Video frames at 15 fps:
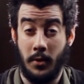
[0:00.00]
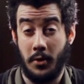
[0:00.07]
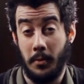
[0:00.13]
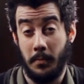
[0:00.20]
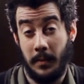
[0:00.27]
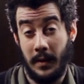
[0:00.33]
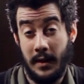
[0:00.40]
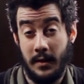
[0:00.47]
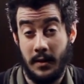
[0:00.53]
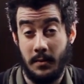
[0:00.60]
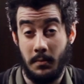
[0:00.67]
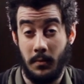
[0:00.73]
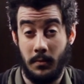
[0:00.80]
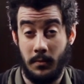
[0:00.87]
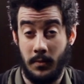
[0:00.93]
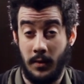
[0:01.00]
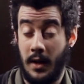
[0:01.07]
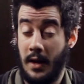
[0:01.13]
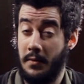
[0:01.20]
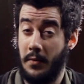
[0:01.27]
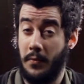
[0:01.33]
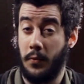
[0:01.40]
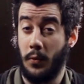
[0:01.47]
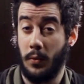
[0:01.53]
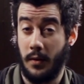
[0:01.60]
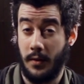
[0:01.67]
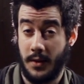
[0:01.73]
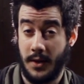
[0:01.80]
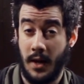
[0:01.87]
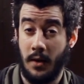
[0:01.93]
complete, have a
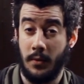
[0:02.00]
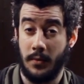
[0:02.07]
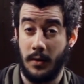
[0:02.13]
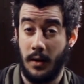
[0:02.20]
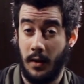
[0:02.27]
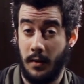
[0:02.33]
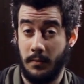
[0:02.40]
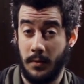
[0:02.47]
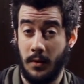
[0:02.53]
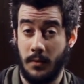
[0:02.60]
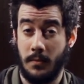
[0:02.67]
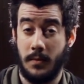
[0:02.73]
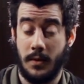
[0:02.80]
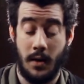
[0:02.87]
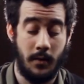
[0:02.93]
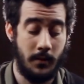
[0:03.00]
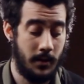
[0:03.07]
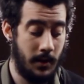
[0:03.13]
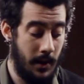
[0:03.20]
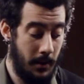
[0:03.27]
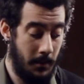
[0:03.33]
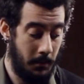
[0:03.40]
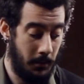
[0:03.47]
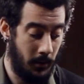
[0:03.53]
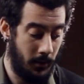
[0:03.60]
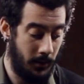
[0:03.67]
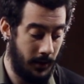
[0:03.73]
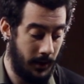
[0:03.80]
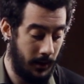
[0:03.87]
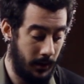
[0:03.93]
fuller sound, sound
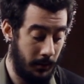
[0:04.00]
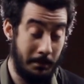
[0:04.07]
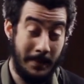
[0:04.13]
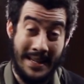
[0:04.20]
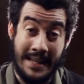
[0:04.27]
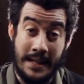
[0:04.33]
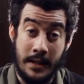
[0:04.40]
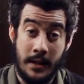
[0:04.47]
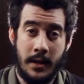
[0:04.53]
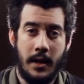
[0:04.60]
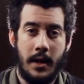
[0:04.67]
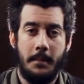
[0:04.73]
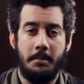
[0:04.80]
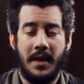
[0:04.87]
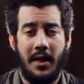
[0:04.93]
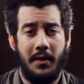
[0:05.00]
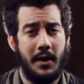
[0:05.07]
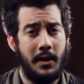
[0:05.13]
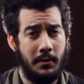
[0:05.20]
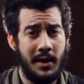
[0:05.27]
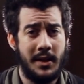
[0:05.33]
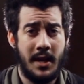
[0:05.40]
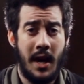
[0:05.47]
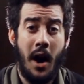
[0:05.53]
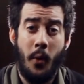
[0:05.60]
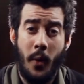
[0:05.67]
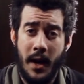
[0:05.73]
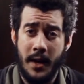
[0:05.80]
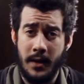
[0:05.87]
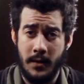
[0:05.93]
more big. That's
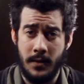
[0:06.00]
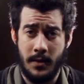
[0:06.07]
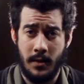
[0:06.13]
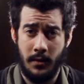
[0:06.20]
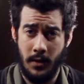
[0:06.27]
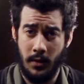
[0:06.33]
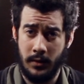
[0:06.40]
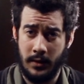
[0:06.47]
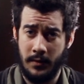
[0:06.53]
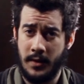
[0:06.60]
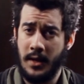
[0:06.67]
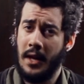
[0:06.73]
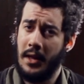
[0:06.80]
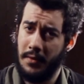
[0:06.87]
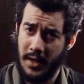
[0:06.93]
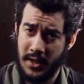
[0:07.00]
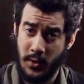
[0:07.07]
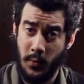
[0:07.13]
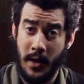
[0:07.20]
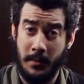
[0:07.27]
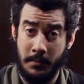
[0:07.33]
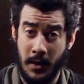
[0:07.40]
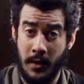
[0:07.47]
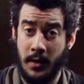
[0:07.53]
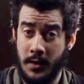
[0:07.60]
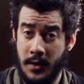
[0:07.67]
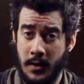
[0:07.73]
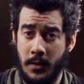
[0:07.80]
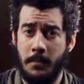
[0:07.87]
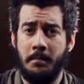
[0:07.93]
how I use the octaves, and that's what I'm gonna
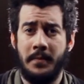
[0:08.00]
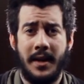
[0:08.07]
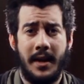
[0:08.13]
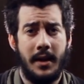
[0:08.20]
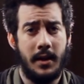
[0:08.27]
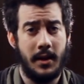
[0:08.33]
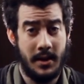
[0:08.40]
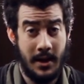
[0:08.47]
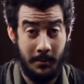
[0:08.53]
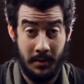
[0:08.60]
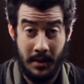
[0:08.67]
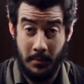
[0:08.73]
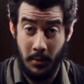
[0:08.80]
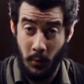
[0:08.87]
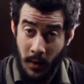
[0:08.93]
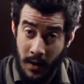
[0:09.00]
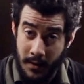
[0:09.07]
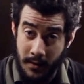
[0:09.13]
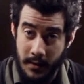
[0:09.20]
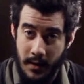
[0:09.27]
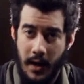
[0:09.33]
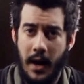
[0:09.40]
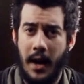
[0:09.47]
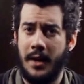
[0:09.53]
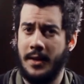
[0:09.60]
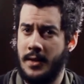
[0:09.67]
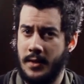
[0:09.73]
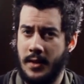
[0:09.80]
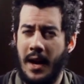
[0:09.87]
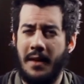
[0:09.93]
do in example number 1. I
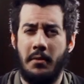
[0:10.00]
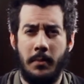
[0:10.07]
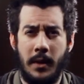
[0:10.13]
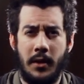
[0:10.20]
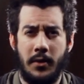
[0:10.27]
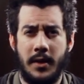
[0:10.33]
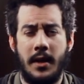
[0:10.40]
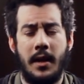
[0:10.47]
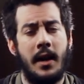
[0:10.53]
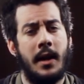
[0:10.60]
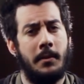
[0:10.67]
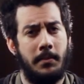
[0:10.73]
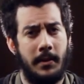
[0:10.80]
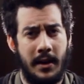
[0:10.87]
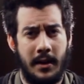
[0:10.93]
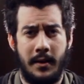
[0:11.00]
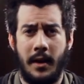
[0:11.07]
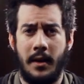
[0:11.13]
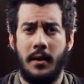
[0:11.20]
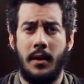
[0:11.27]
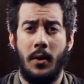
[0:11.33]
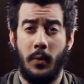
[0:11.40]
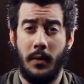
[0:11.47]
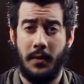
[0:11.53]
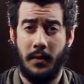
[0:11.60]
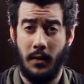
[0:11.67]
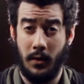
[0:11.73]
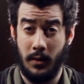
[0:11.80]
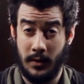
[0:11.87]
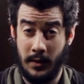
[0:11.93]
just have a melody and I'm playing that with
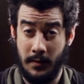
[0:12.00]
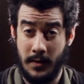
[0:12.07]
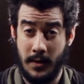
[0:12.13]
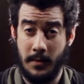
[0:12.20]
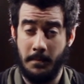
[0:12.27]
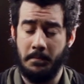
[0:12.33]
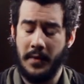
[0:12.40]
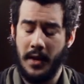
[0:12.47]
octaves.